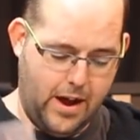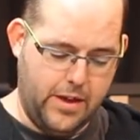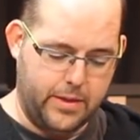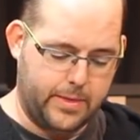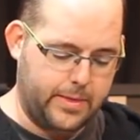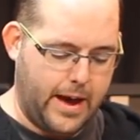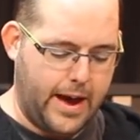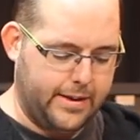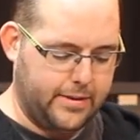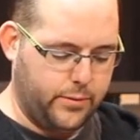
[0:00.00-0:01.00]
I think
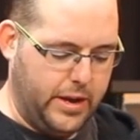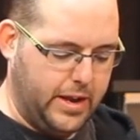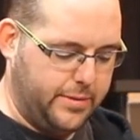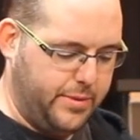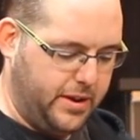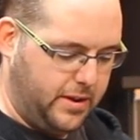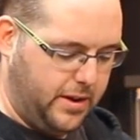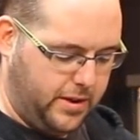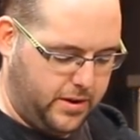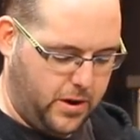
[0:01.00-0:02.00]
that, when I get to pick
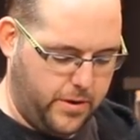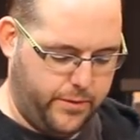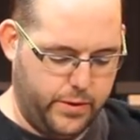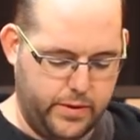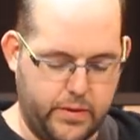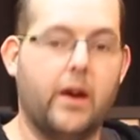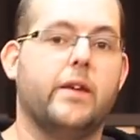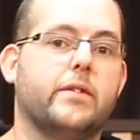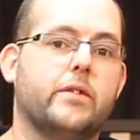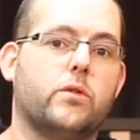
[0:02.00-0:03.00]
a card for these
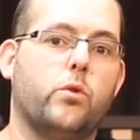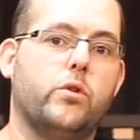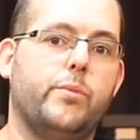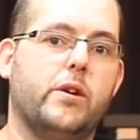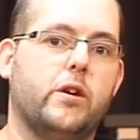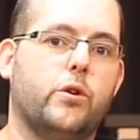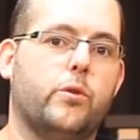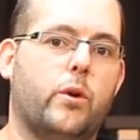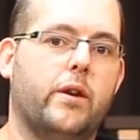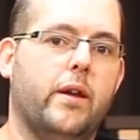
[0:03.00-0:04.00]
guys, is going to be a
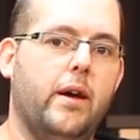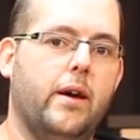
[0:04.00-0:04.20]
good one,